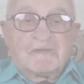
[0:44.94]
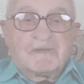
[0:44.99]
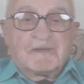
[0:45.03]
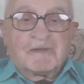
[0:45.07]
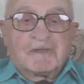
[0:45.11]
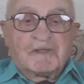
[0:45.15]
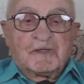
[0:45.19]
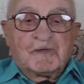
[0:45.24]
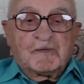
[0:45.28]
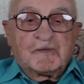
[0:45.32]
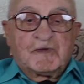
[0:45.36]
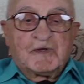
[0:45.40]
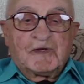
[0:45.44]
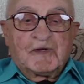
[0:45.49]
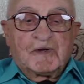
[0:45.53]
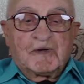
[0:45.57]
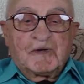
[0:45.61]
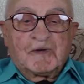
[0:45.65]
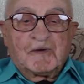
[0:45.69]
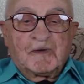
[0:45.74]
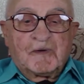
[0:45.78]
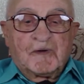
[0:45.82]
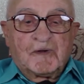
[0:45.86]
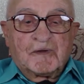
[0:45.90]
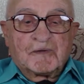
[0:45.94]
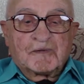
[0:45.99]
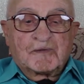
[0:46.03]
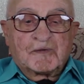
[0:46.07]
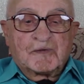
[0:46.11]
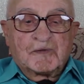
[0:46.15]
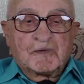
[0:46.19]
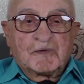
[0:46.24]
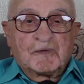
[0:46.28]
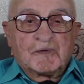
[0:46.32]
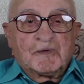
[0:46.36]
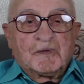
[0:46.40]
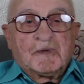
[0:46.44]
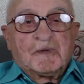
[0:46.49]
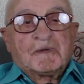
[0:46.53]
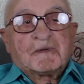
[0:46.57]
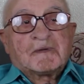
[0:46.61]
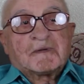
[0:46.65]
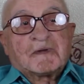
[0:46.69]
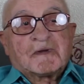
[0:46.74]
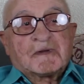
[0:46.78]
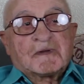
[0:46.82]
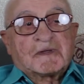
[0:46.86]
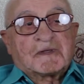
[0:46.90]
And lived here all through
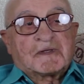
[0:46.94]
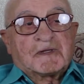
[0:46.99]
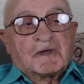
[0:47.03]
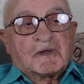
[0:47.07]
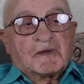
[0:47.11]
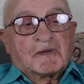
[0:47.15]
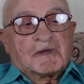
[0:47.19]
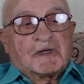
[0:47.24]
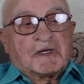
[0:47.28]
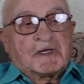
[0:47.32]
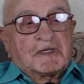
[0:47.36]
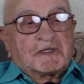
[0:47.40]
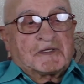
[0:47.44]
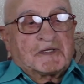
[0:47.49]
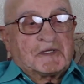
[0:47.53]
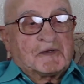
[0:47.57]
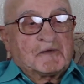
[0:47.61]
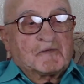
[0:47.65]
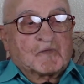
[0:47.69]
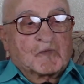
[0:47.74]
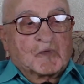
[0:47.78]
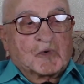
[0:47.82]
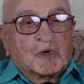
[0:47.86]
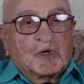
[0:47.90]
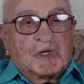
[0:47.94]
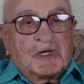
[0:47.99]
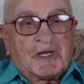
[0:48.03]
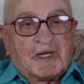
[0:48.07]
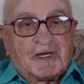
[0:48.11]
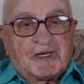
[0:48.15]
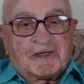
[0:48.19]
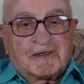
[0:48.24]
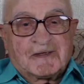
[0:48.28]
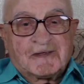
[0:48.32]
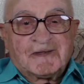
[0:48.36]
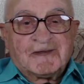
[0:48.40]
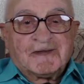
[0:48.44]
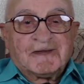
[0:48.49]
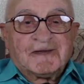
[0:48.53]
until 1948.